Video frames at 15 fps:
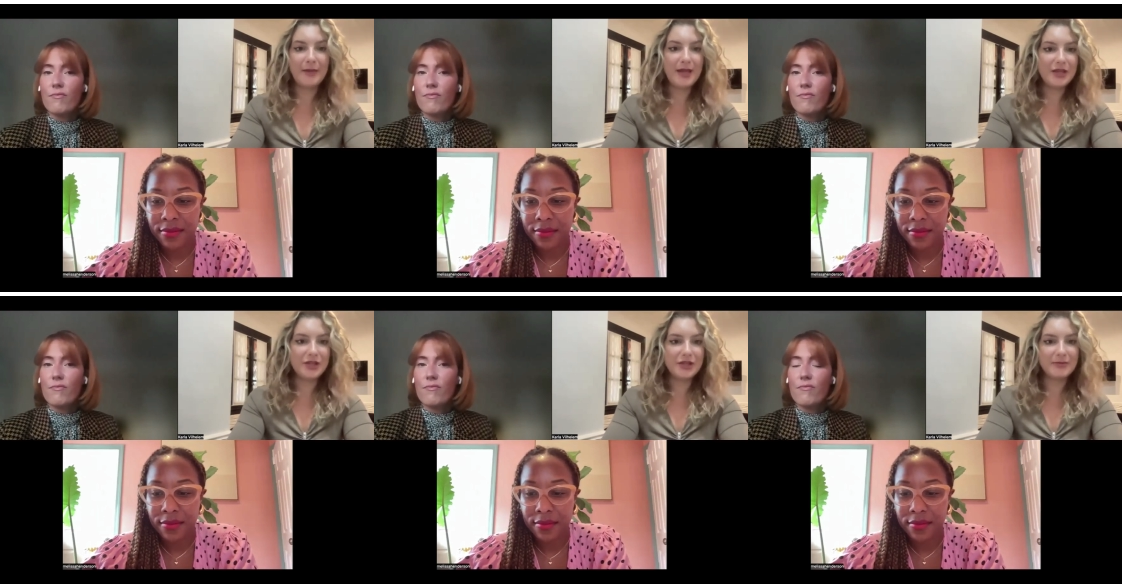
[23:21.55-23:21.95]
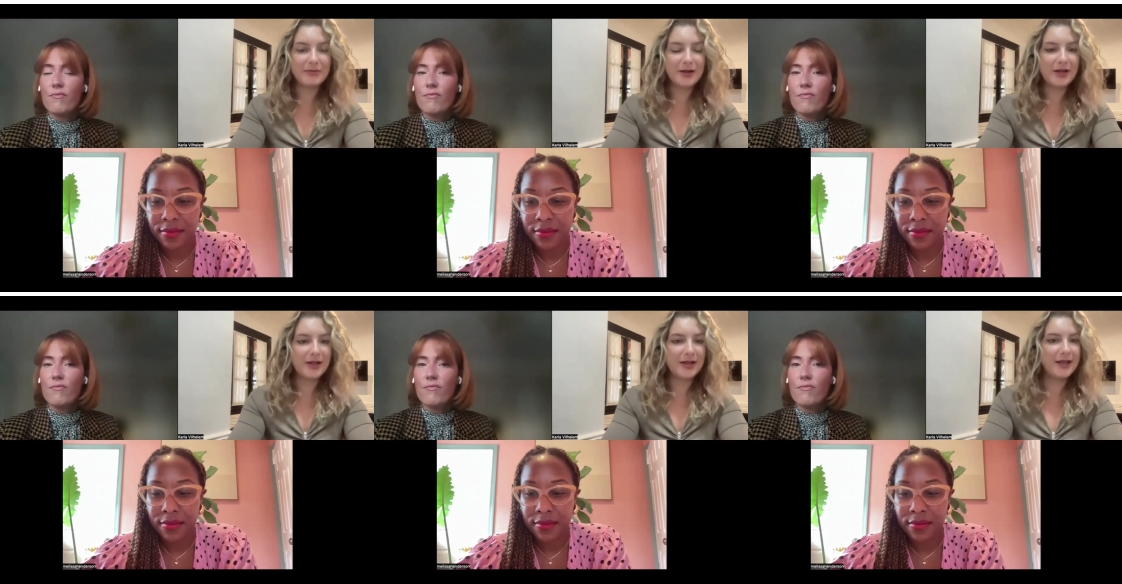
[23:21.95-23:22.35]
Speaker 1: asian
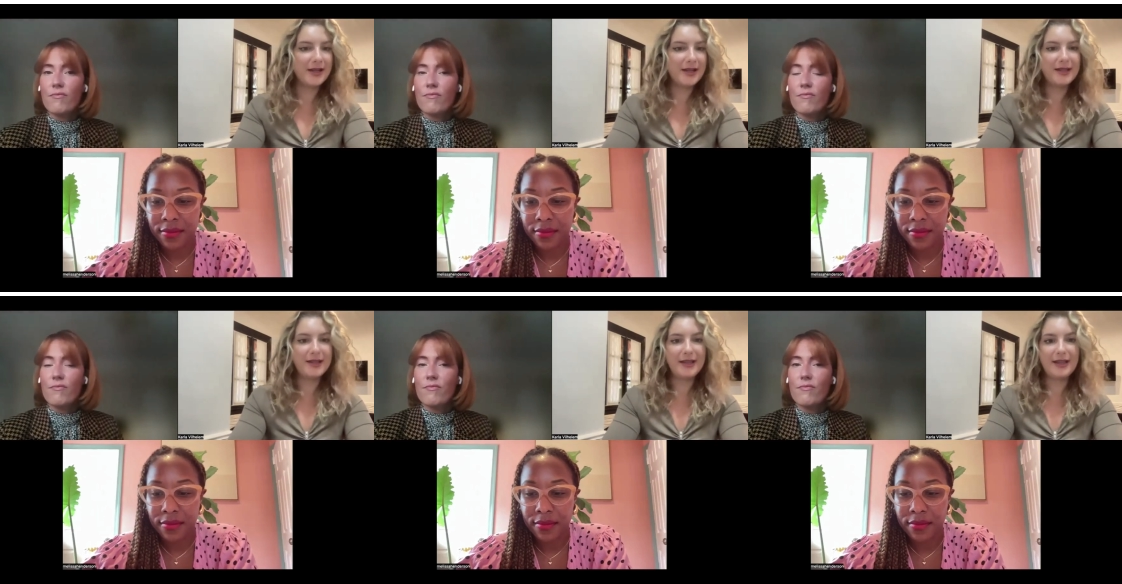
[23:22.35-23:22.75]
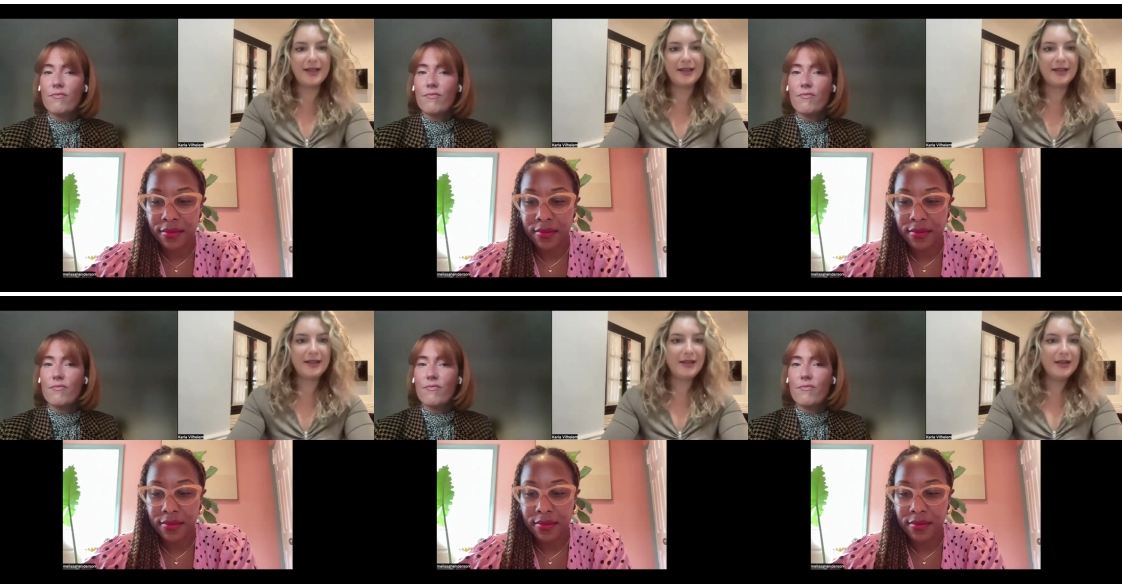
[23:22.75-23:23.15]
market
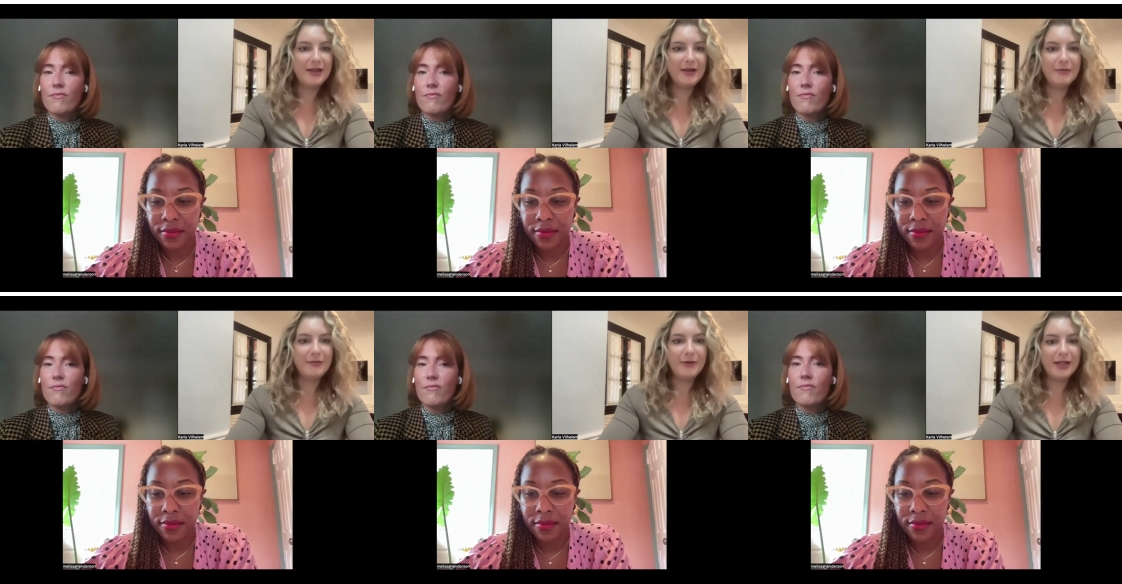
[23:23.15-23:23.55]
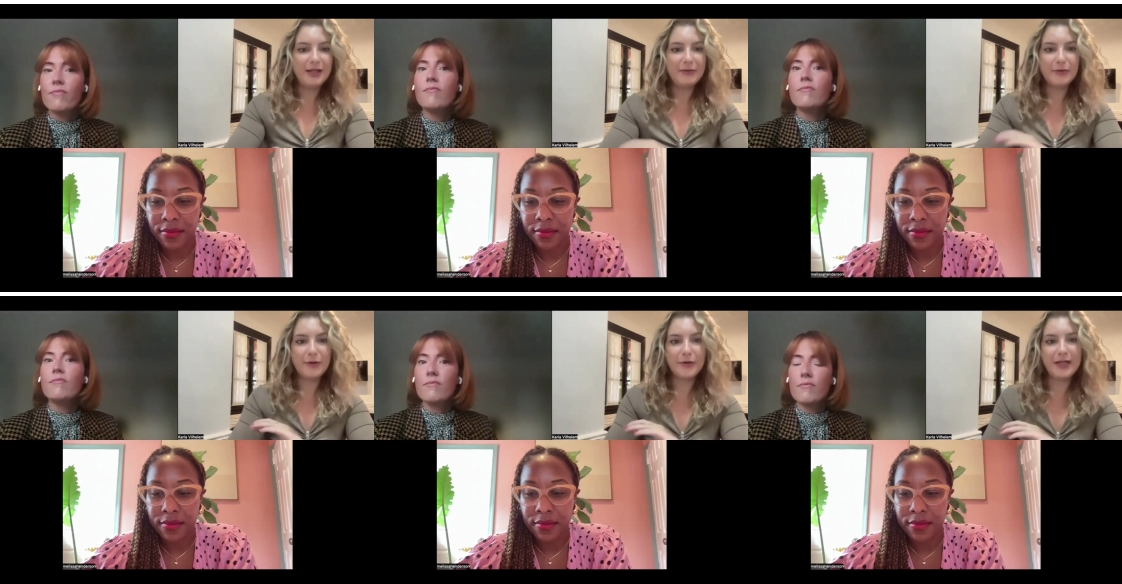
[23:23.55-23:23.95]
and really
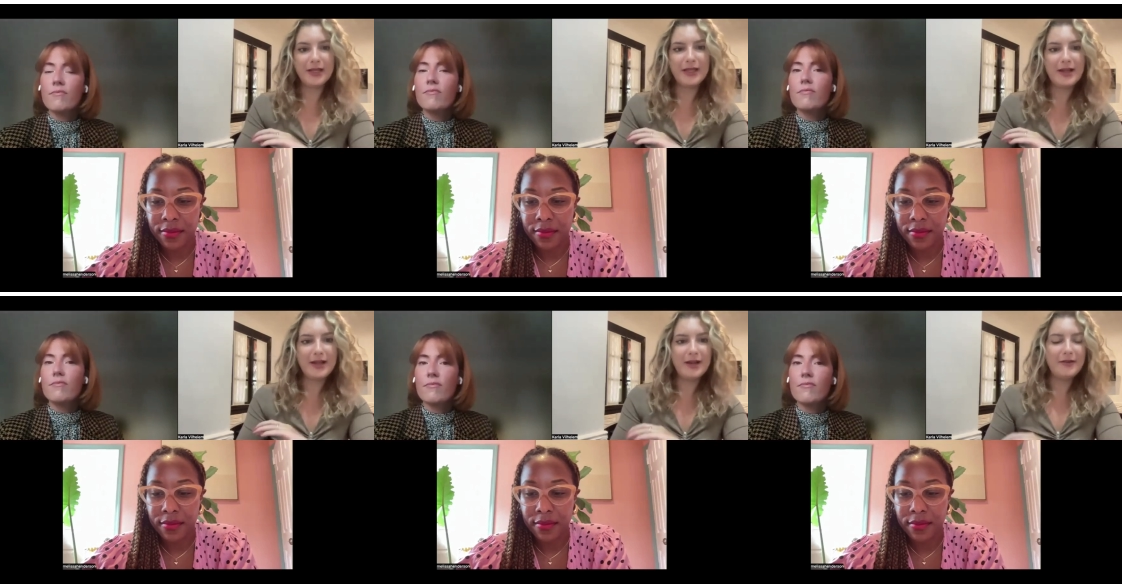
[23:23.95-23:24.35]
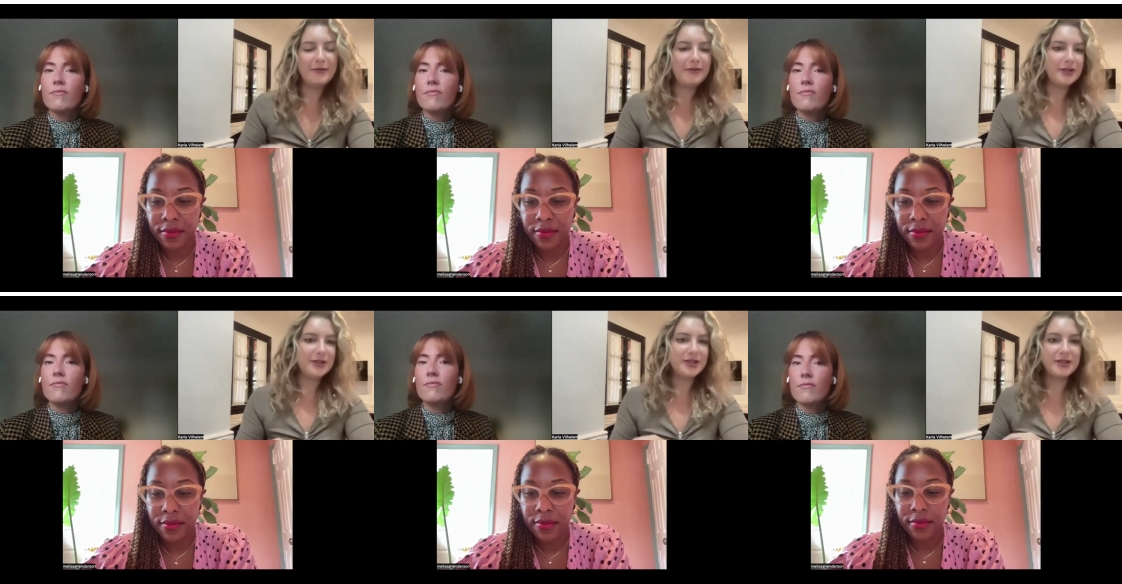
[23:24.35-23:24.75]
growing there
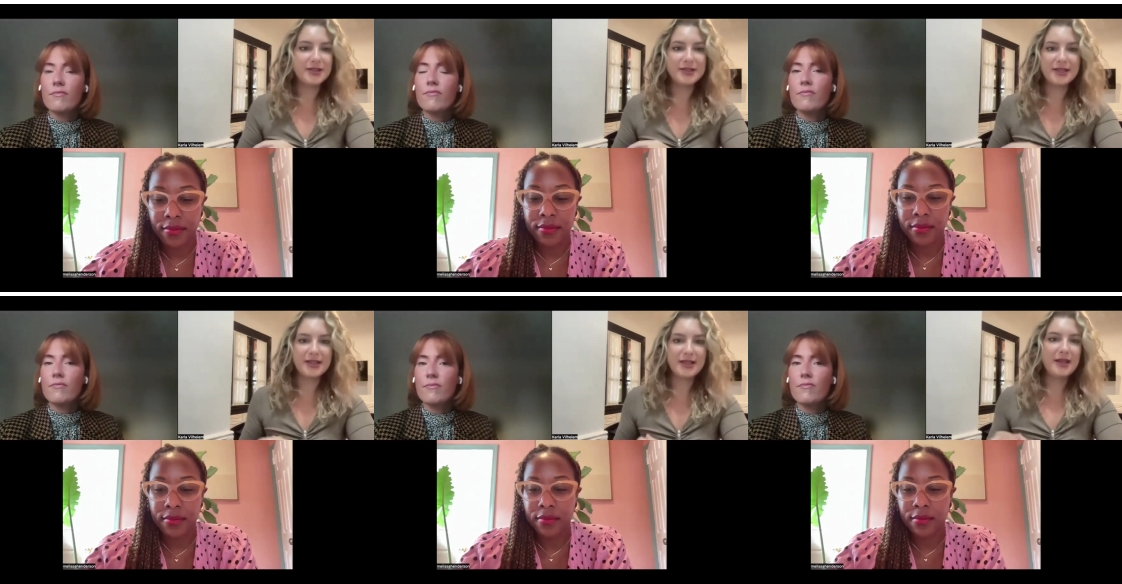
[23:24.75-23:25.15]
versus